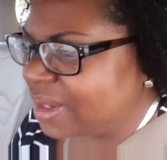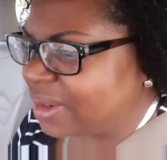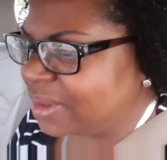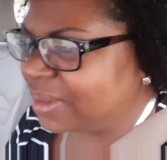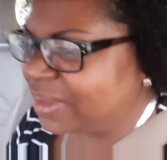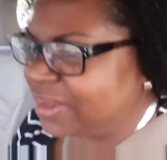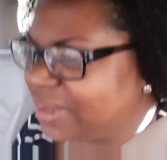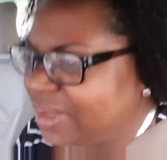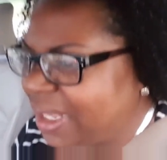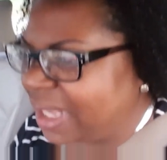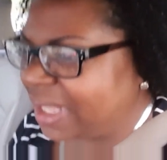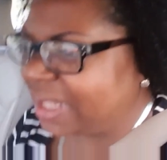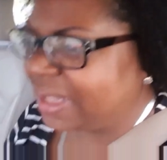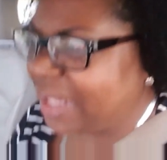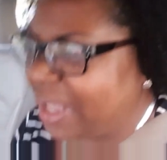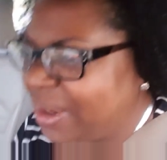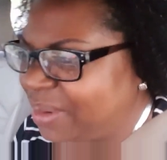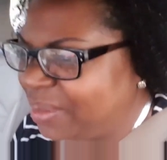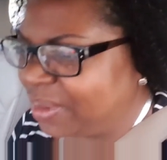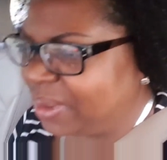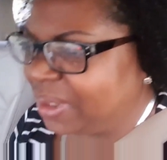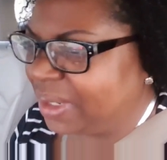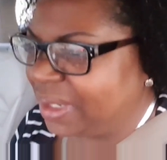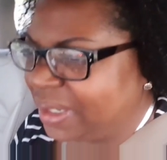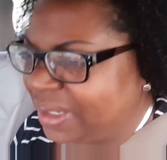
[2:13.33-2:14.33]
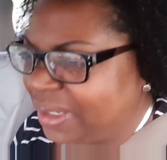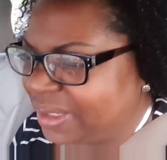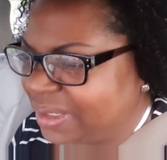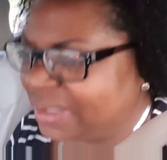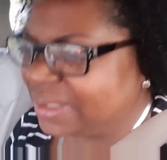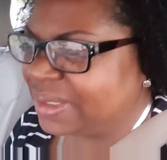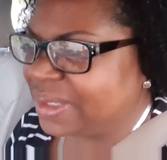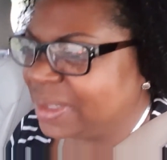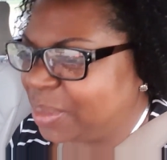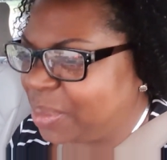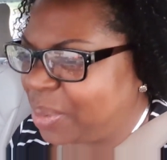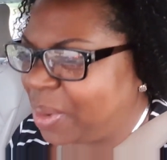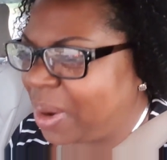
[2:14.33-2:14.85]
so they, they really
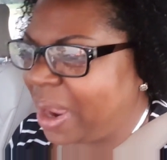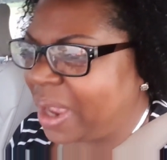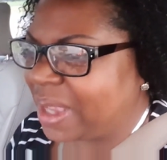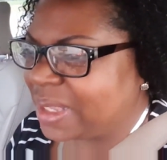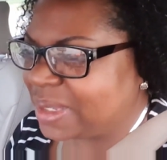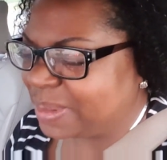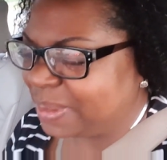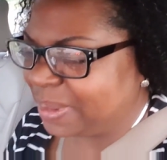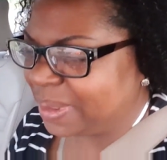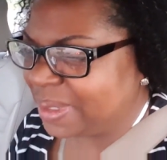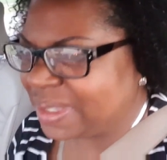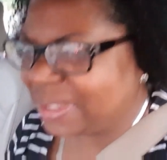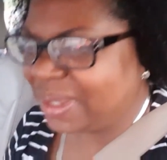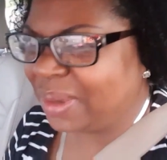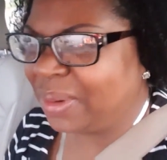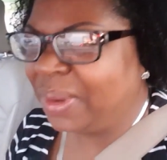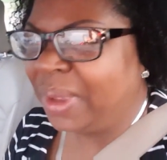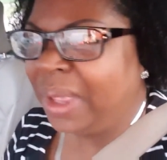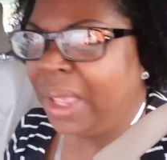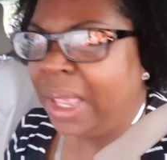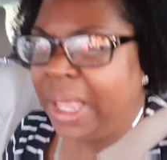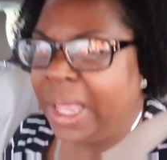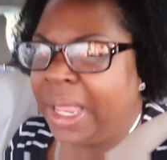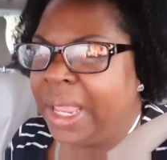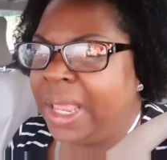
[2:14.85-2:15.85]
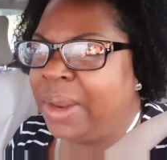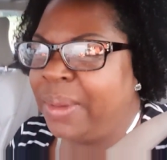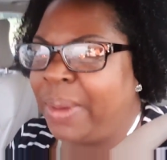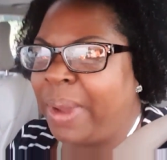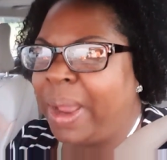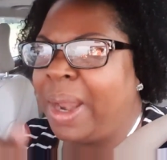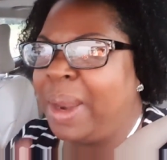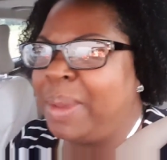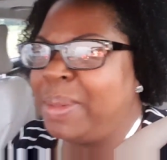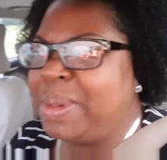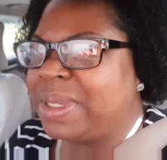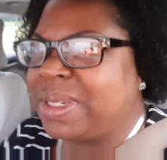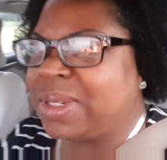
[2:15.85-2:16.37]
surprised me. So
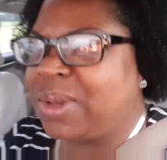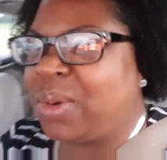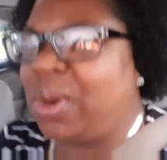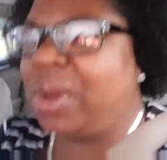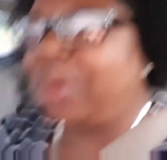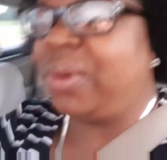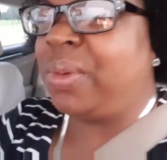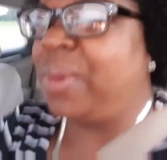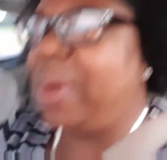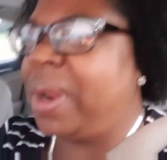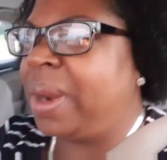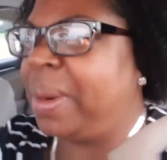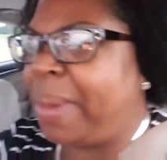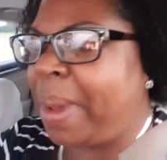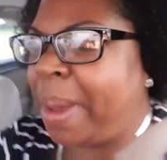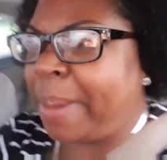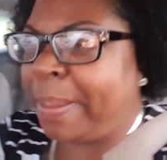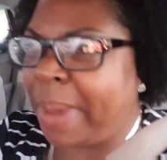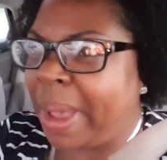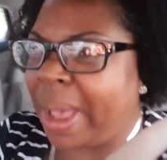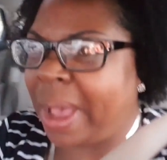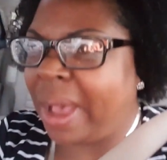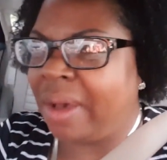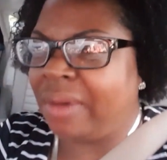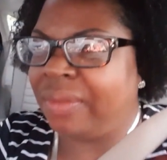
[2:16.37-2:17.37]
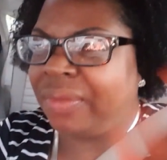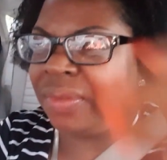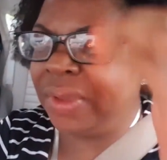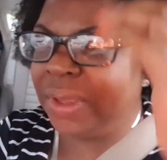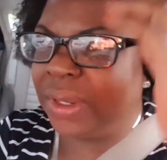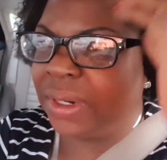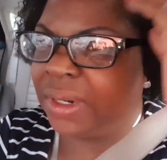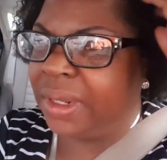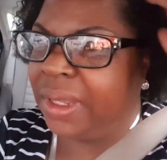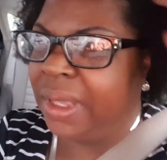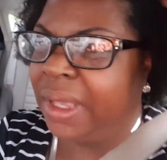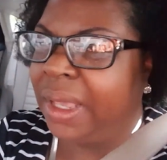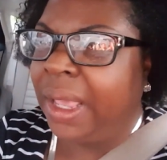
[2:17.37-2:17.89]
anyway, let me quit running my mouth.
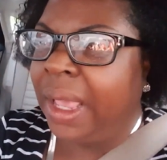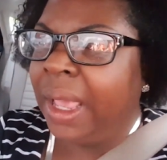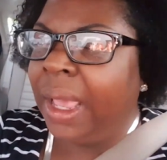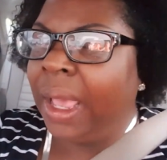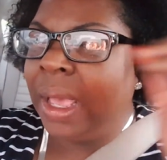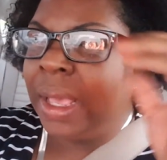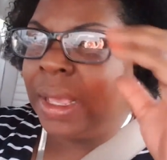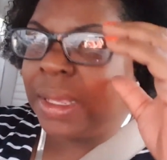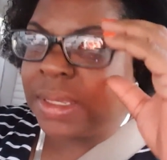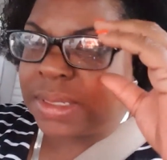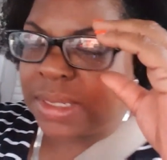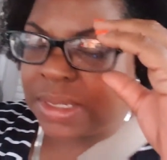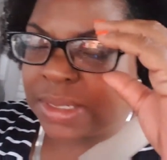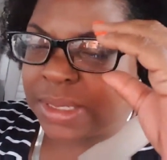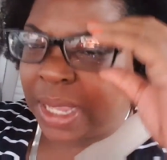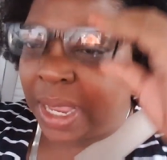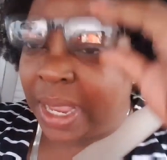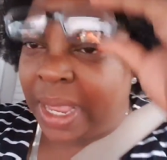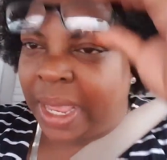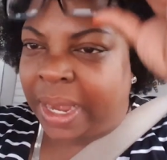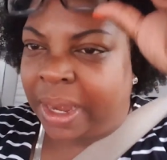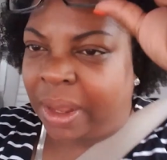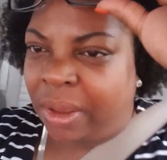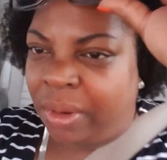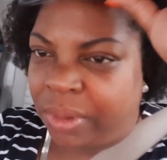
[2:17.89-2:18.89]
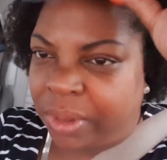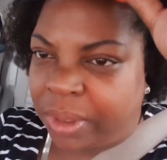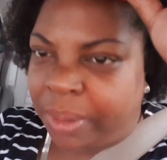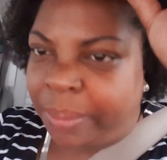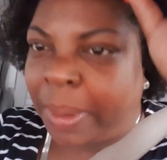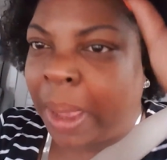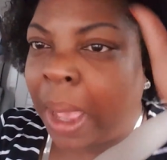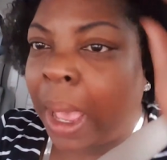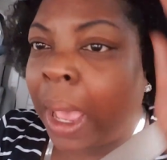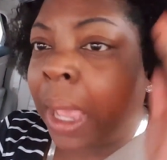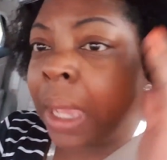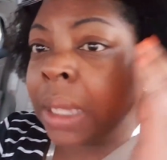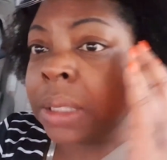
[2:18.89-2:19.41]
And since I got to go get
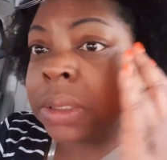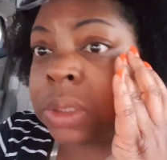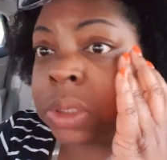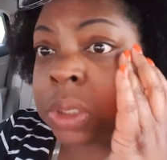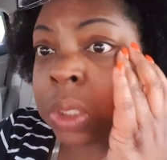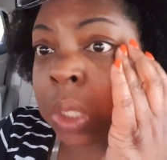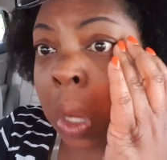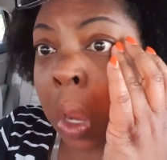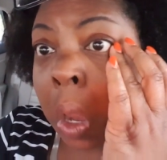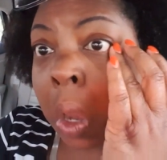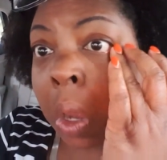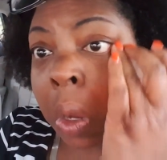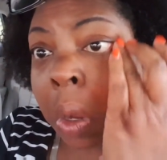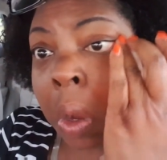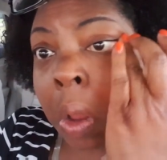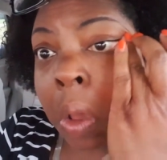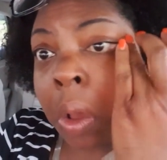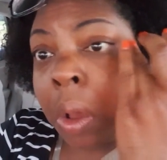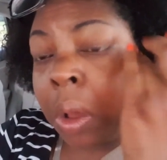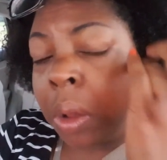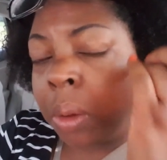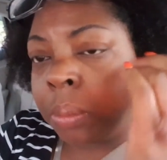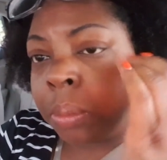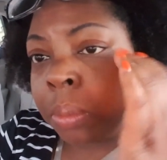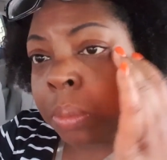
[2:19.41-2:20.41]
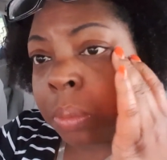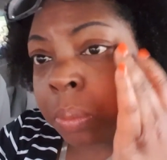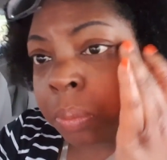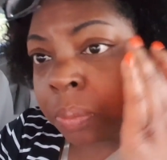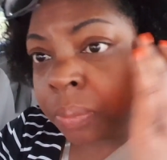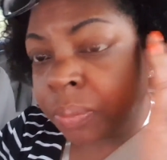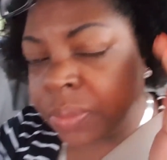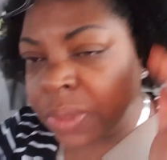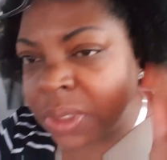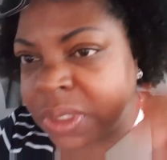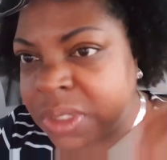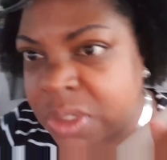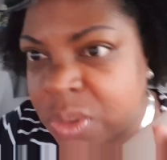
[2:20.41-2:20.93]
my eyes checked, um,
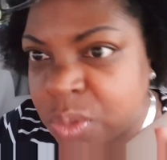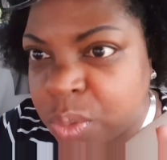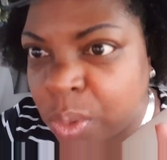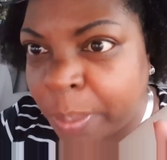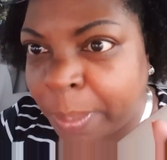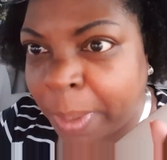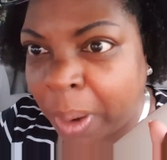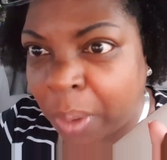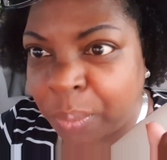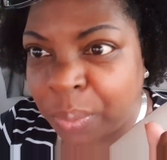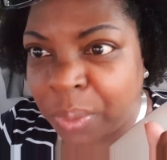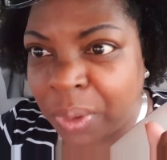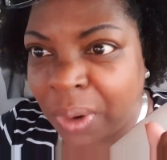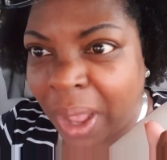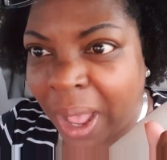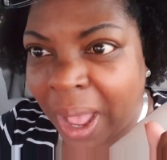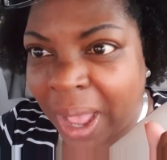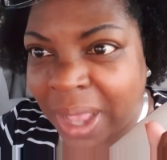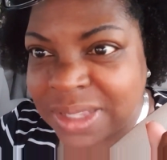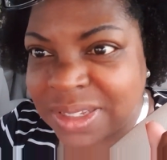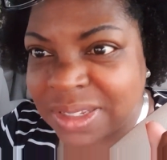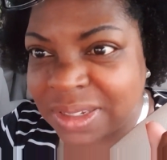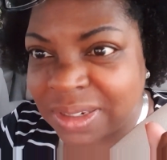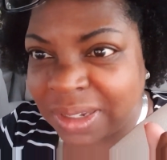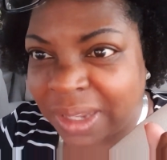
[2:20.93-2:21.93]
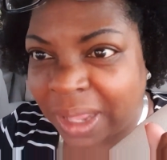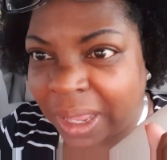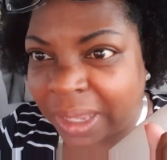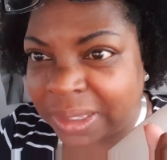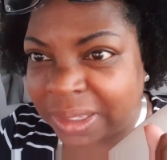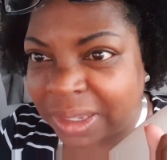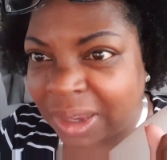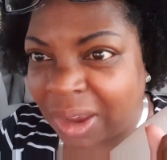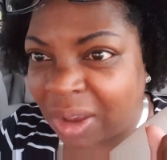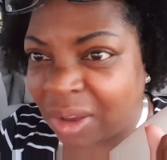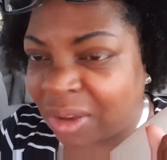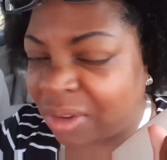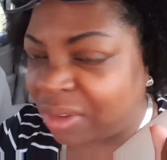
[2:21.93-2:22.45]
this is what my real eyes look
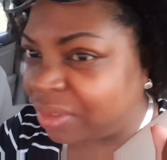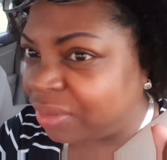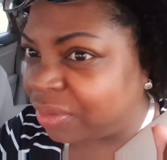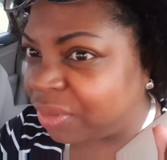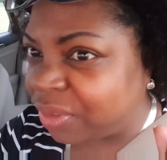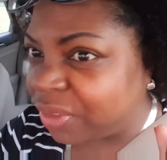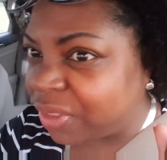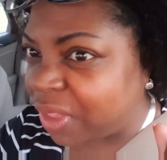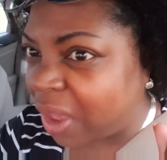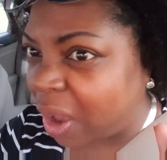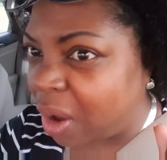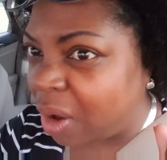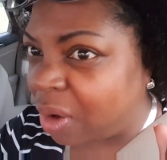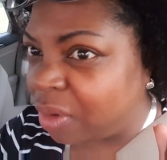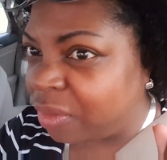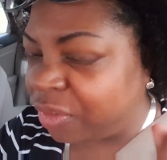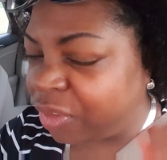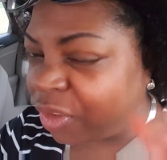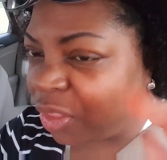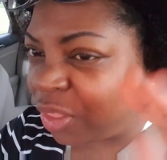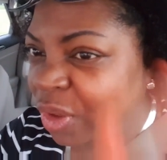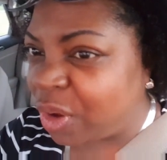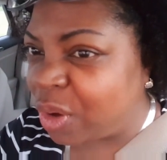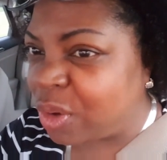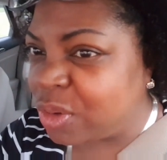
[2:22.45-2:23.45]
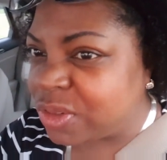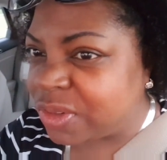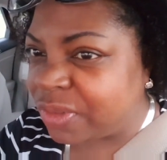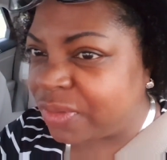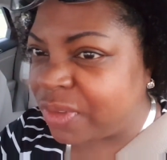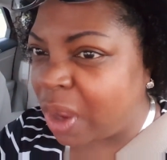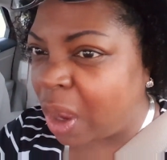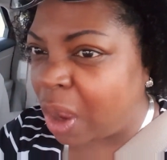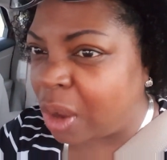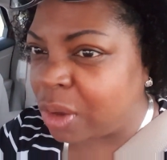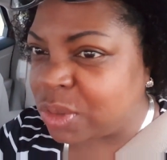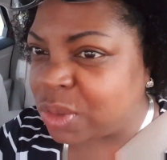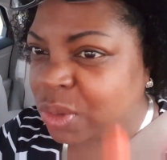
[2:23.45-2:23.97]
like, y'all. For, th for those of
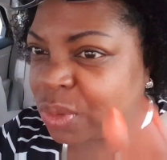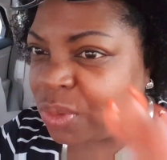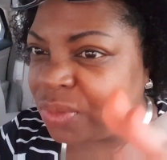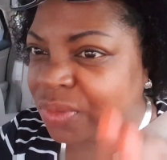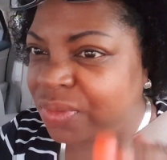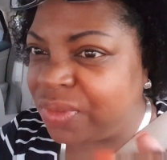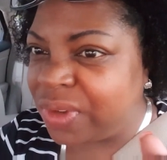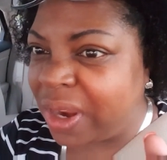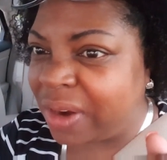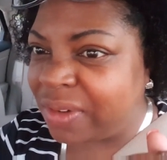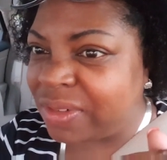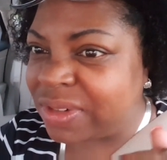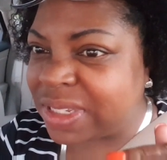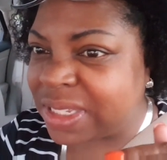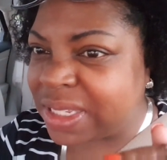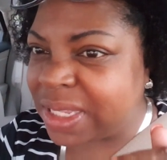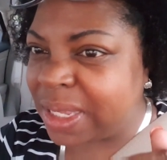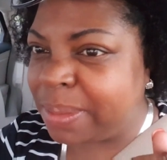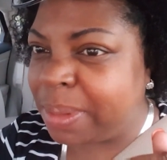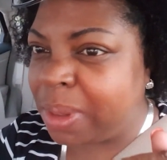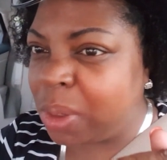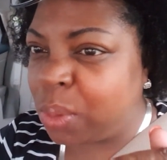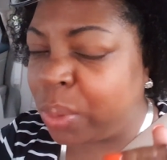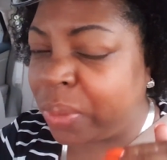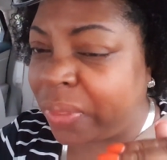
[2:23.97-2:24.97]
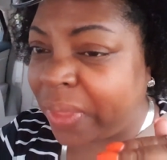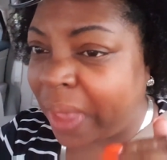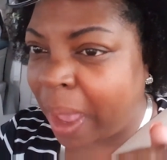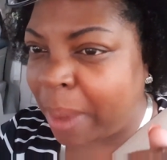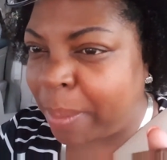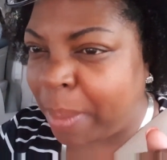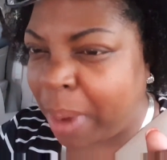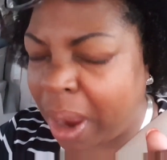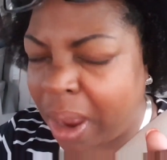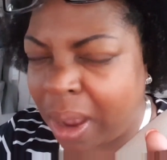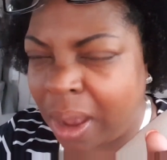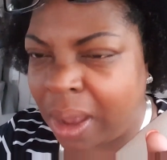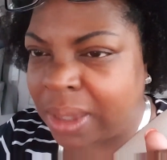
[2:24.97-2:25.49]
y'all who've never seen me without
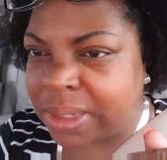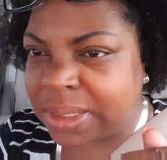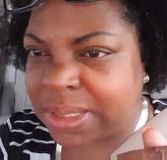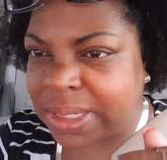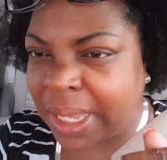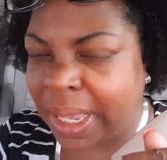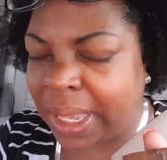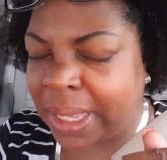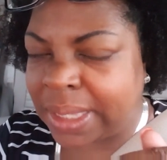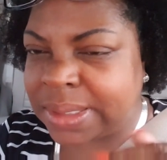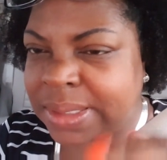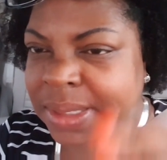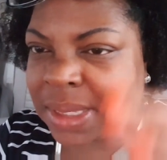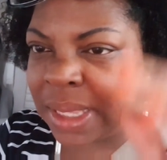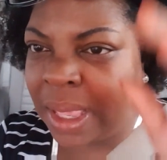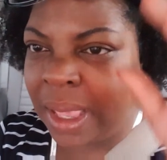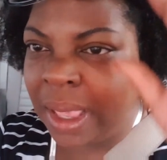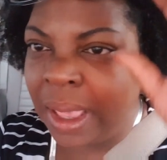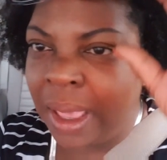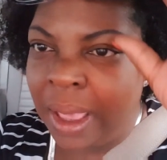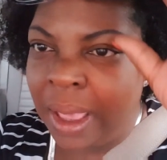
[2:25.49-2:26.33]
my contacts,